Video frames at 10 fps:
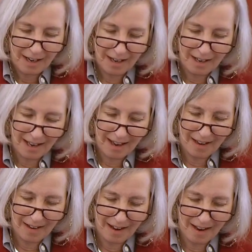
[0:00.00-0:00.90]
Uh, uh,
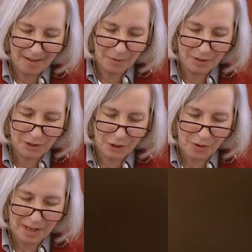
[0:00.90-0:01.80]
uh, we're
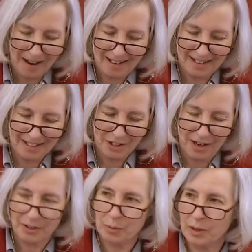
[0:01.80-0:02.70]
joined by
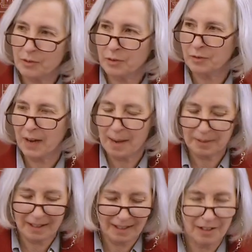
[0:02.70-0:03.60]
John's wonderful family,